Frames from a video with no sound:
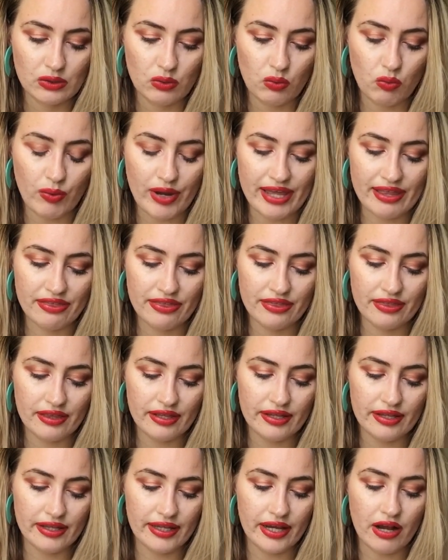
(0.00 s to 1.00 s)
with
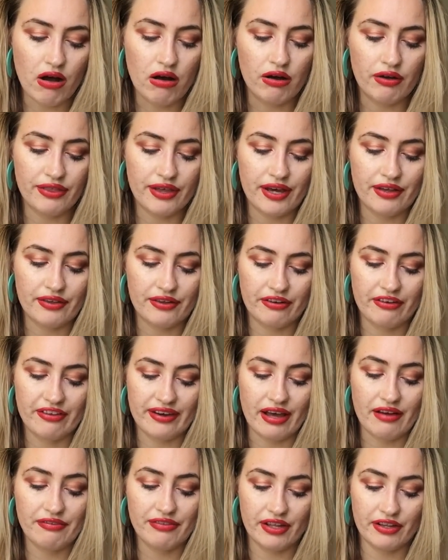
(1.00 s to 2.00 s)
like all the other
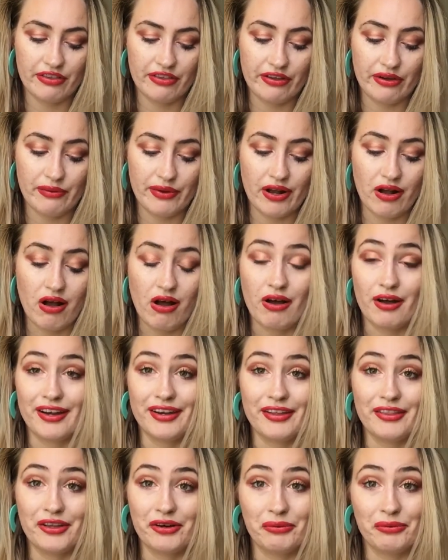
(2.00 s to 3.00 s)
stuff that's going on
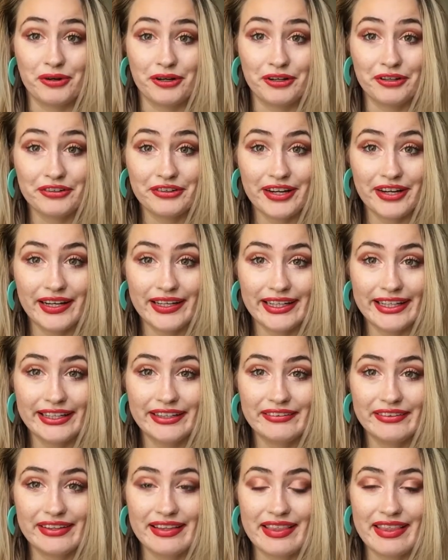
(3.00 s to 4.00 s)
in the world right
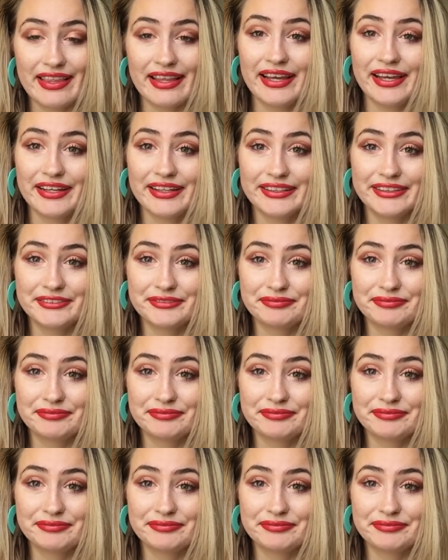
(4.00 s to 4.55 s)
now, it's like